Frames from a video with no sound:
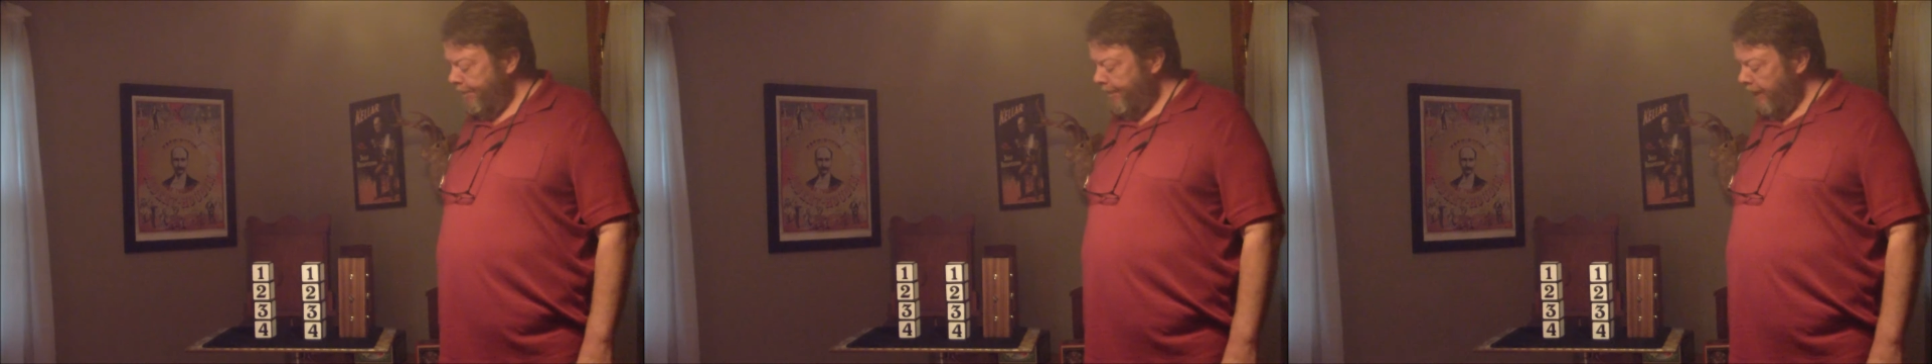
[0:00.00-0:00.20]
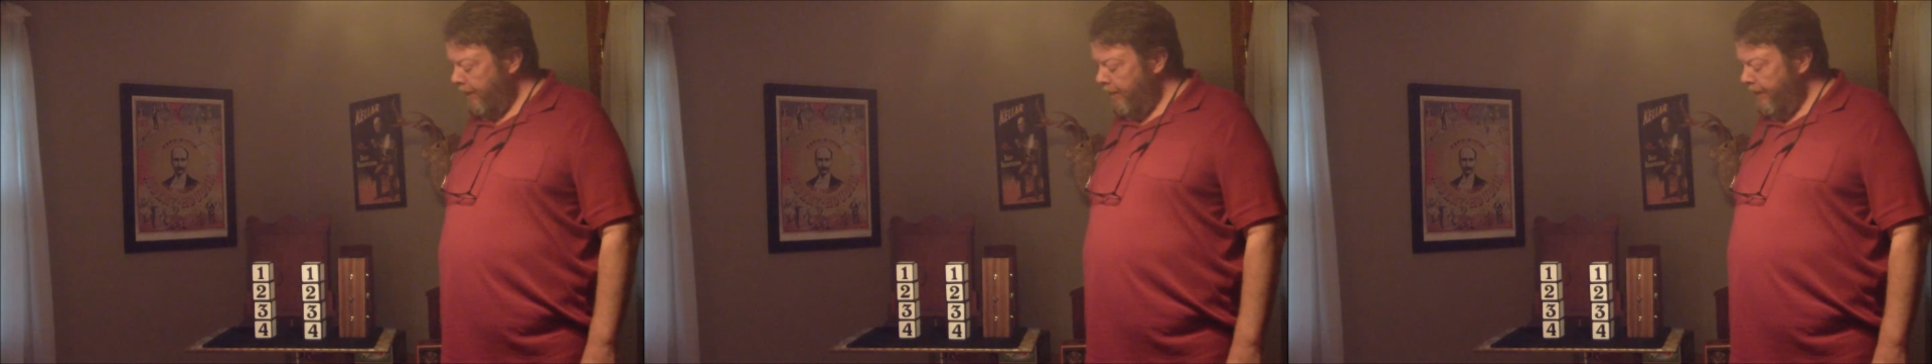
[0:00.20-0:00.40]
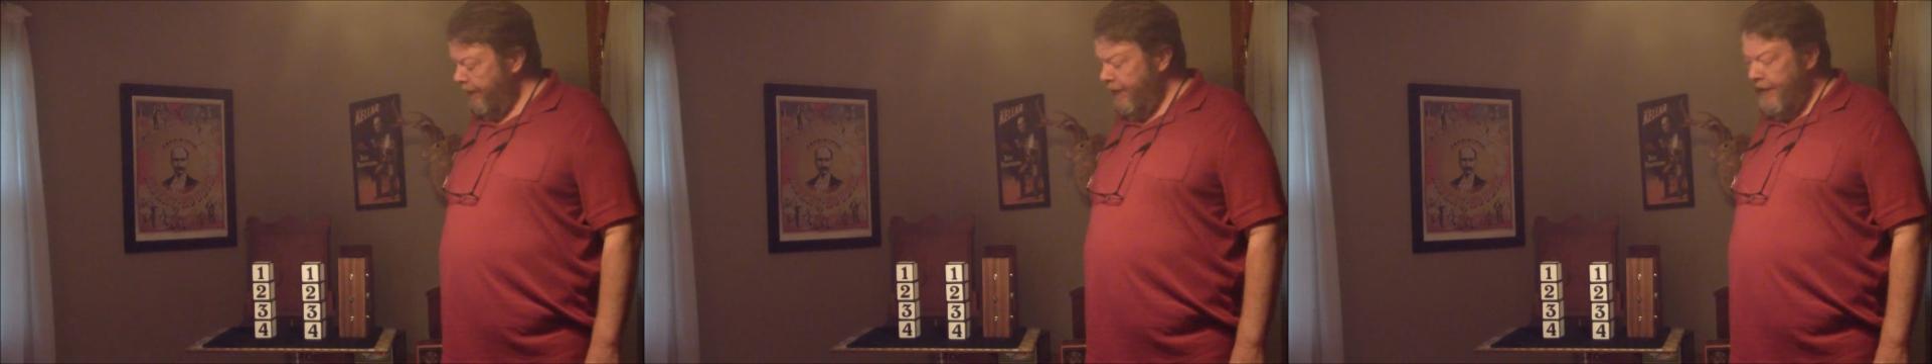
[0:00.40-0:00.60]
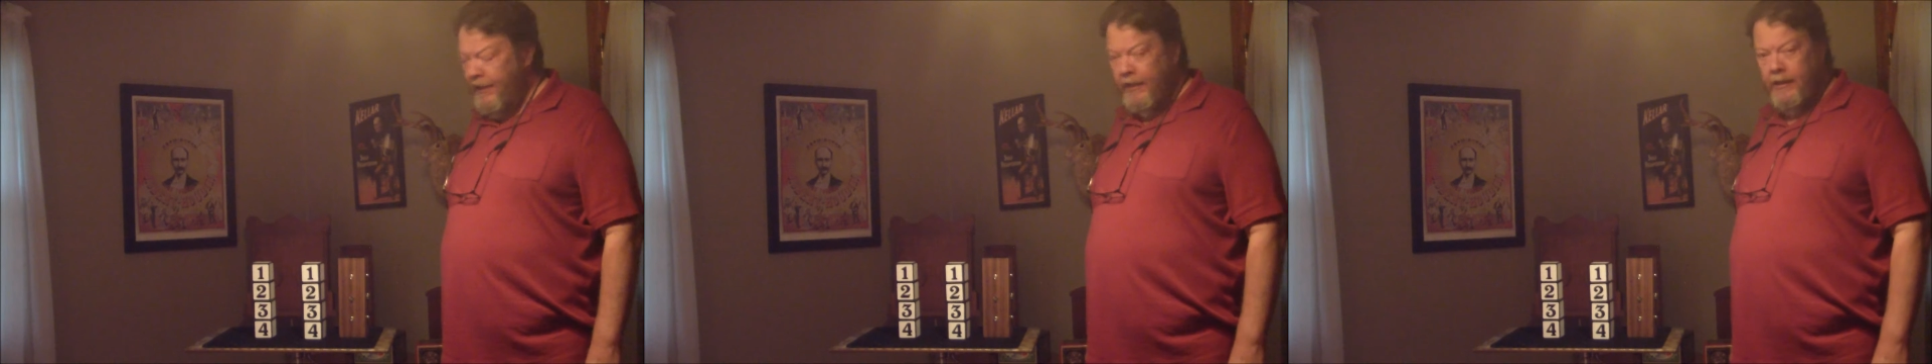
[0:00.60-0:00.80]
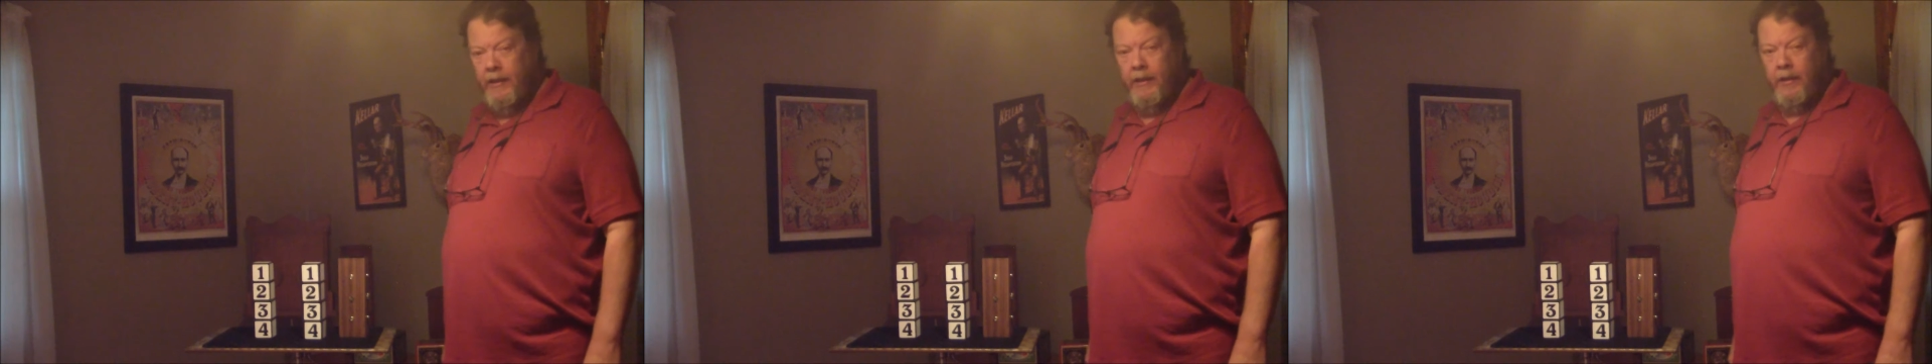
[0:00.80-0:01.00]

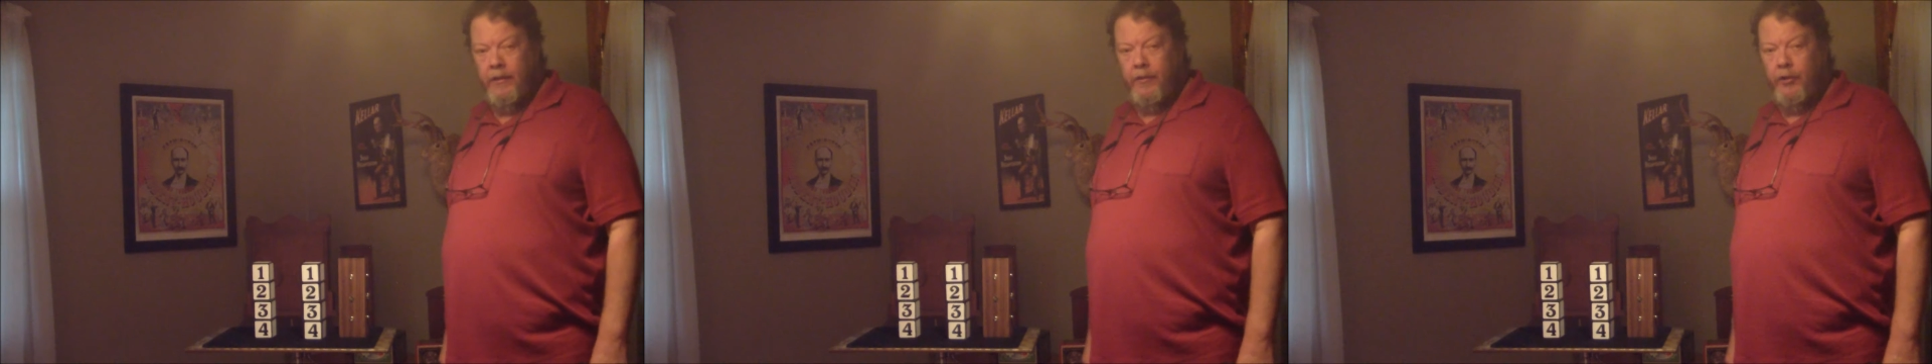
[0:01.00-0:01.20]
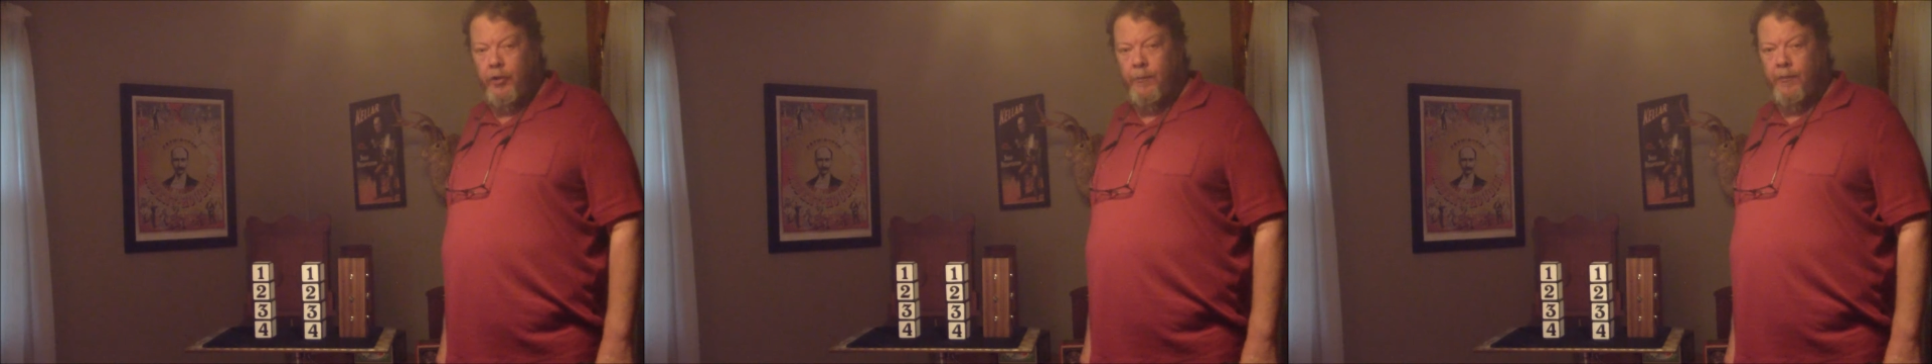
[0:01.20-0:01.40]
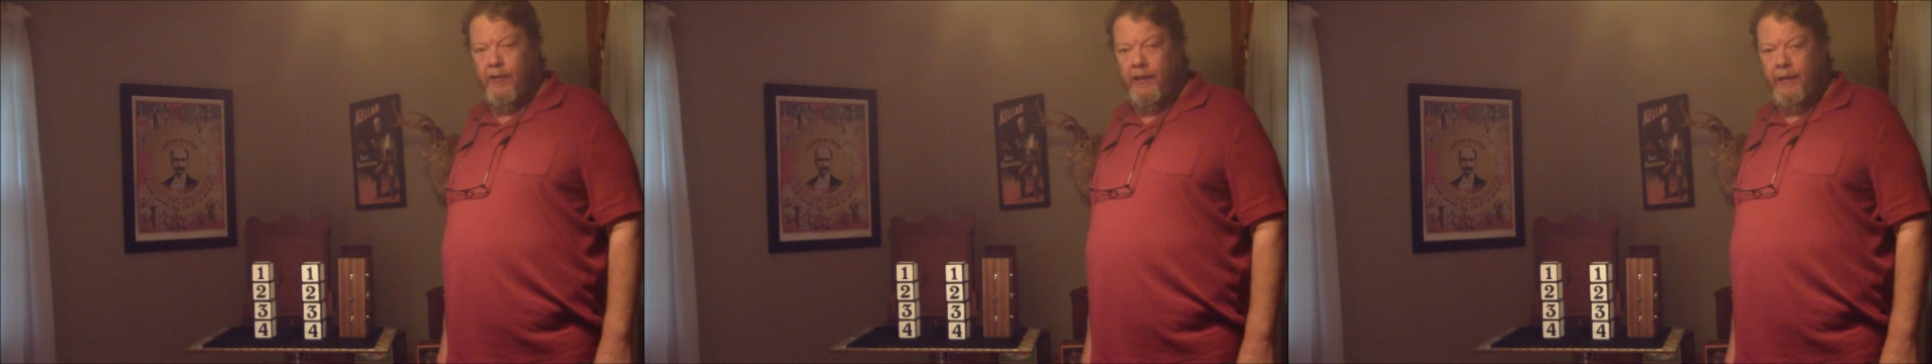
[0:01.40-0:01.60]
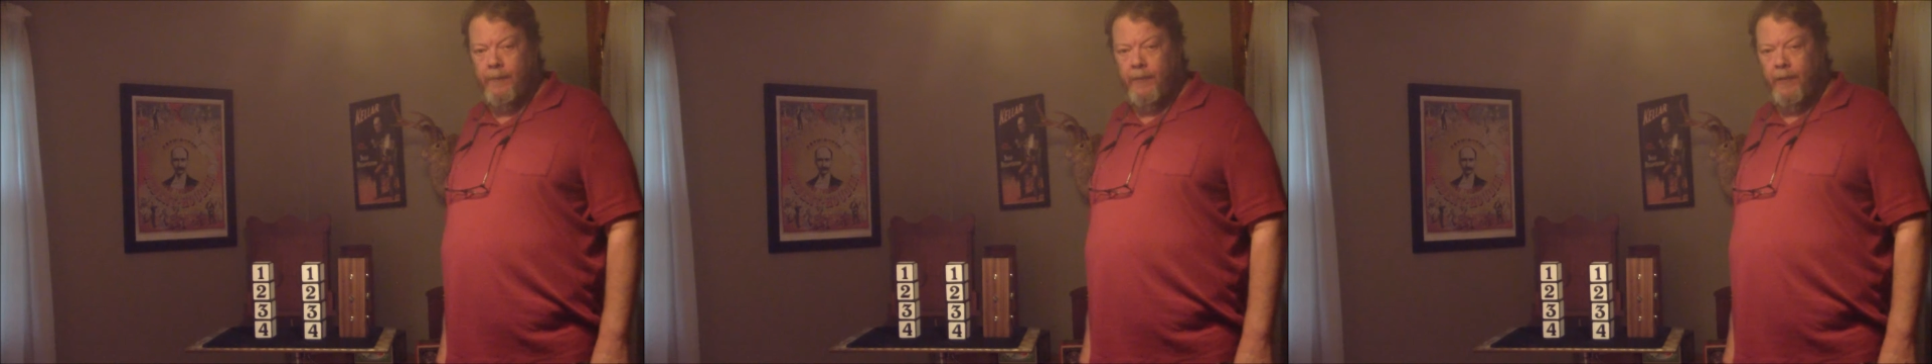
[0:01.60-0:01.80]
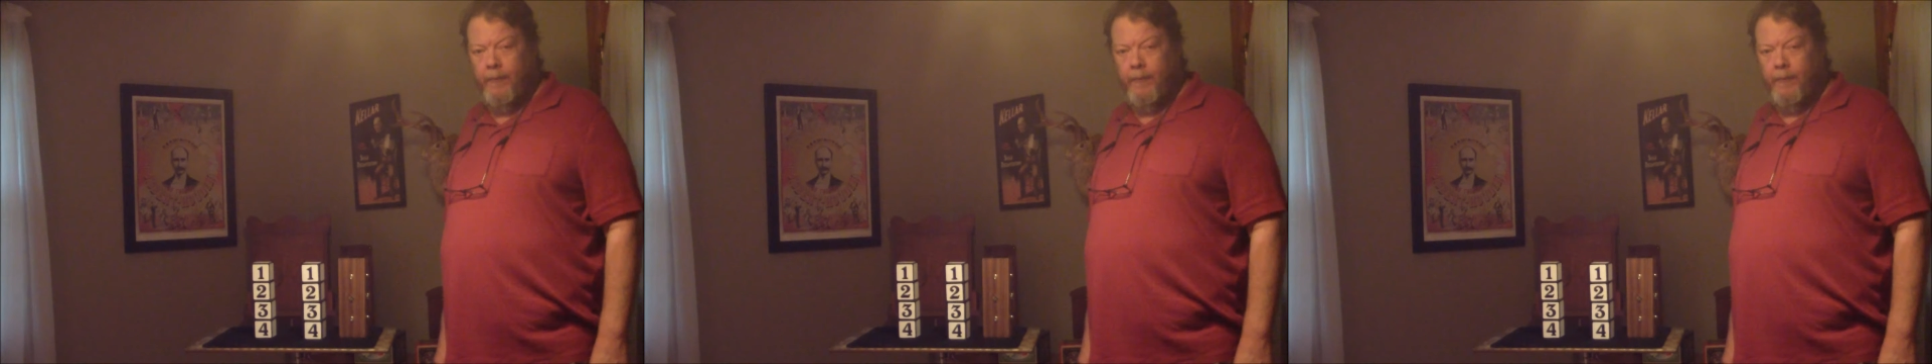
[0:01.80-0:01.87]
mini Cuber Libre